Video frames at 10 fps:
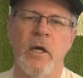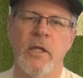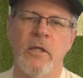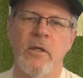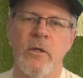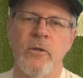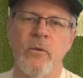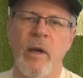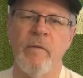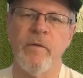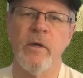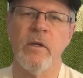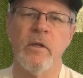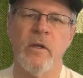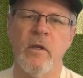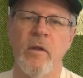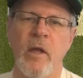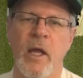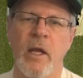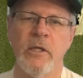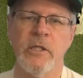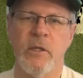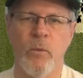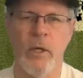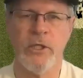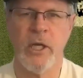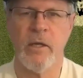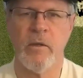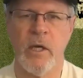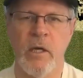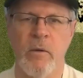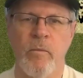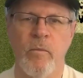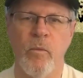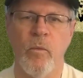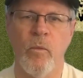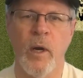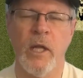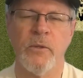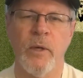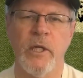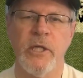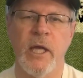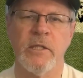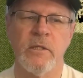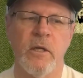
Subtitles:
at the right field, and just a 1 out of 20 chance